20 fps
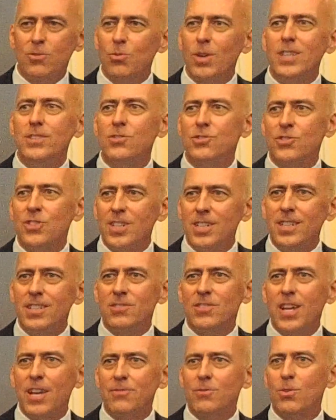Great
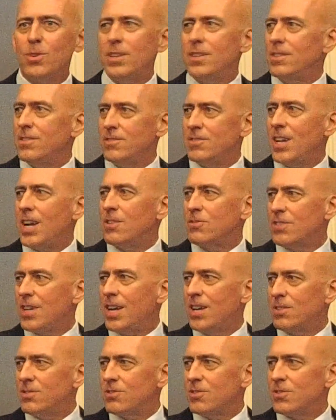cities have great
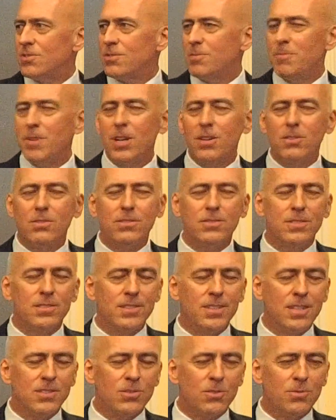downtowns, as the mayor
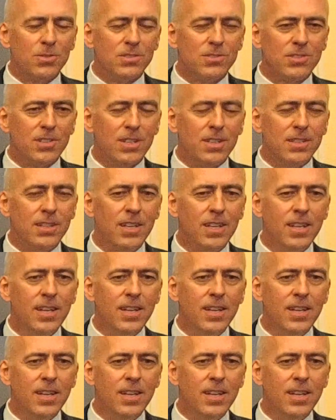has always said.